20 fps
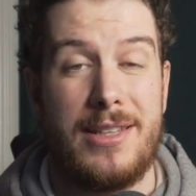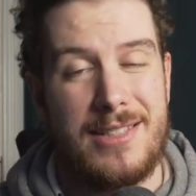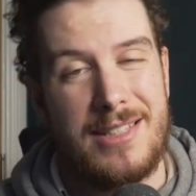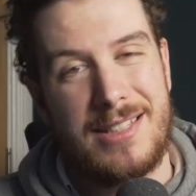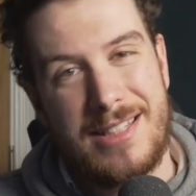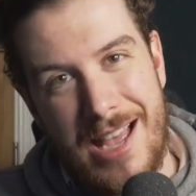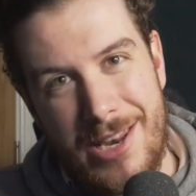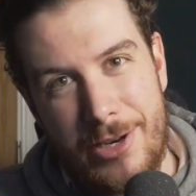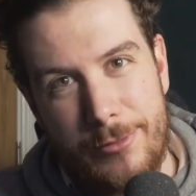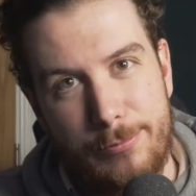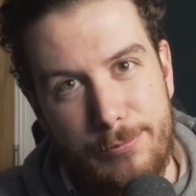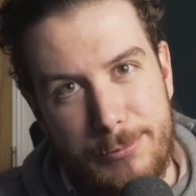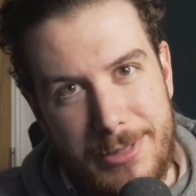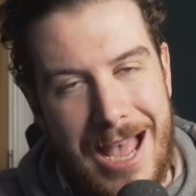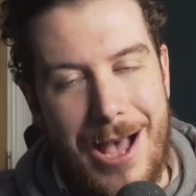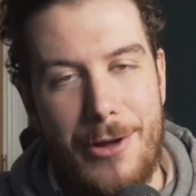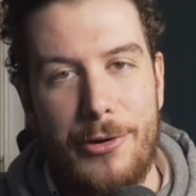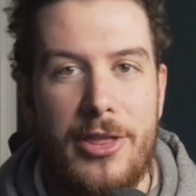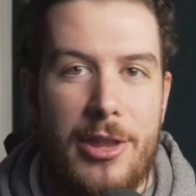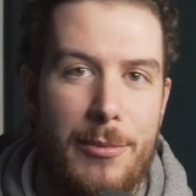He's kind of
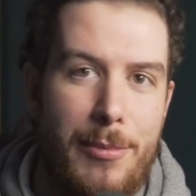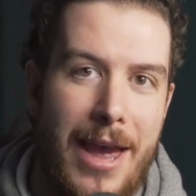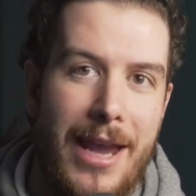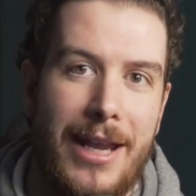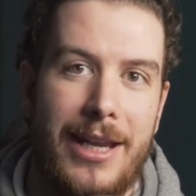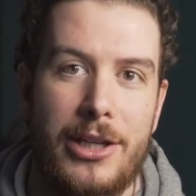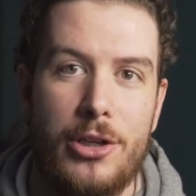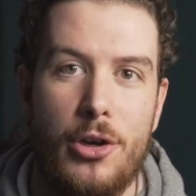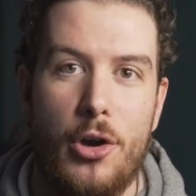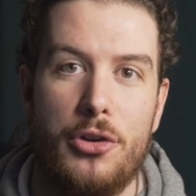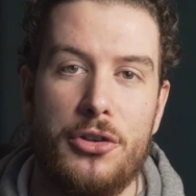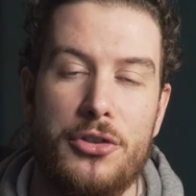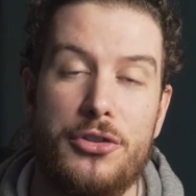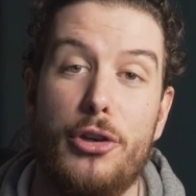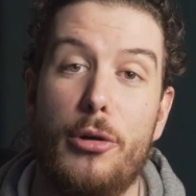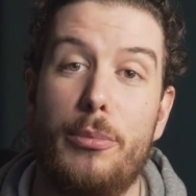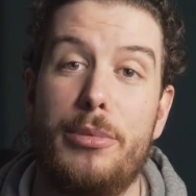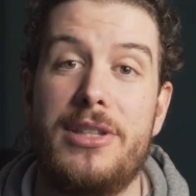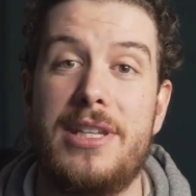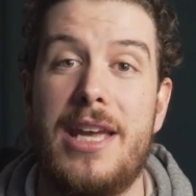down in the pecking order,
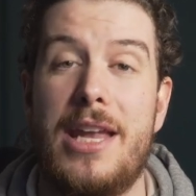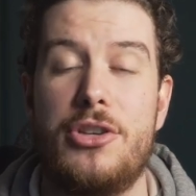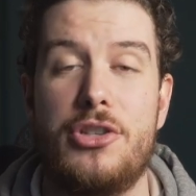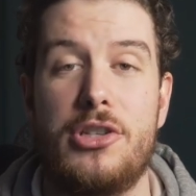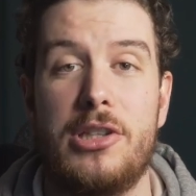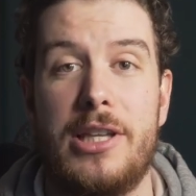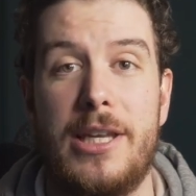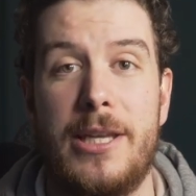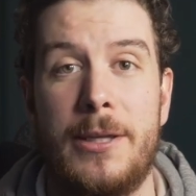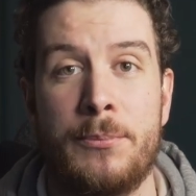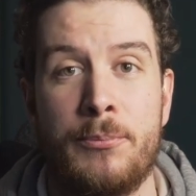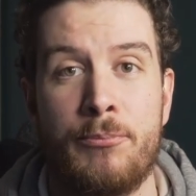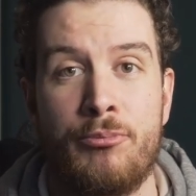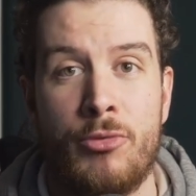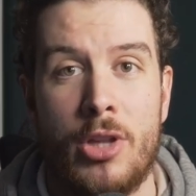so potentially